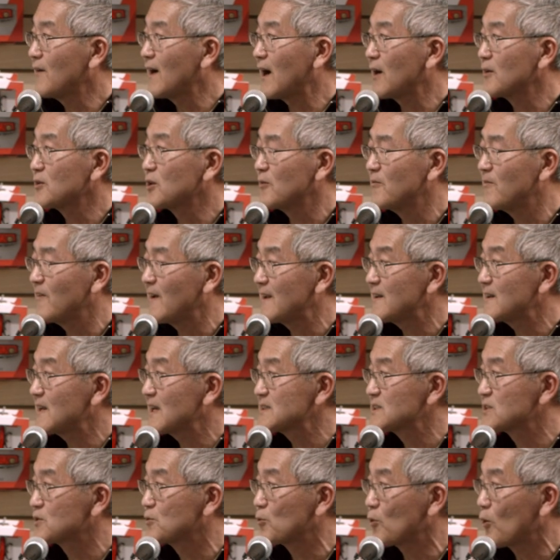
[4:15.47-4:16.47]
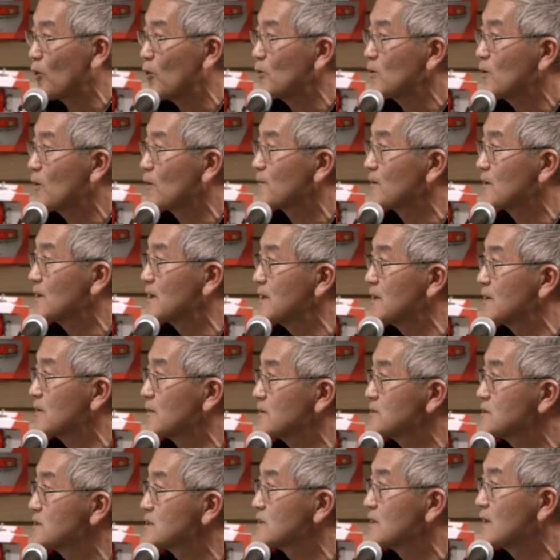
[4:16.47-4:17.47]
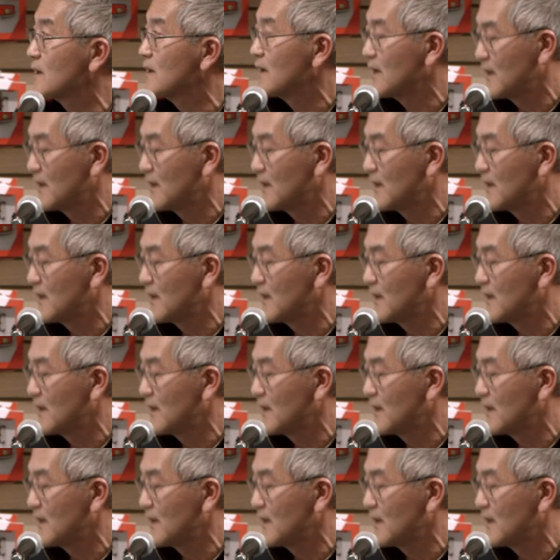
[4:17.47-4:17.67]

how the event has grown over the years,